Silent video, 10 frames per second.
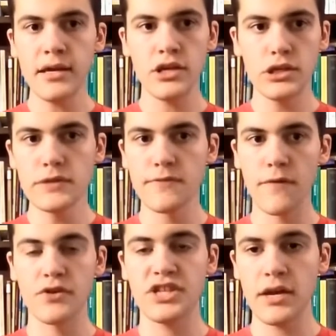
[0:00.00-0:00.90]
useful for
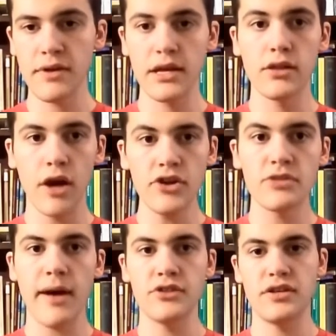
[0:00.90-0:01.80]
generating large
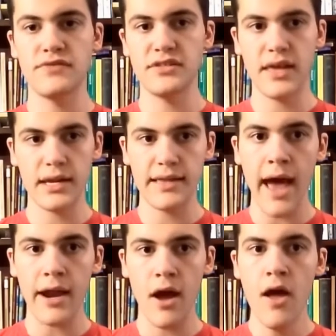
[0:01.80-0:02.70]
amounts of synthetic
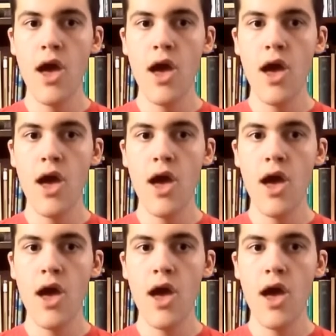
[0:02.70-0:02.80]
data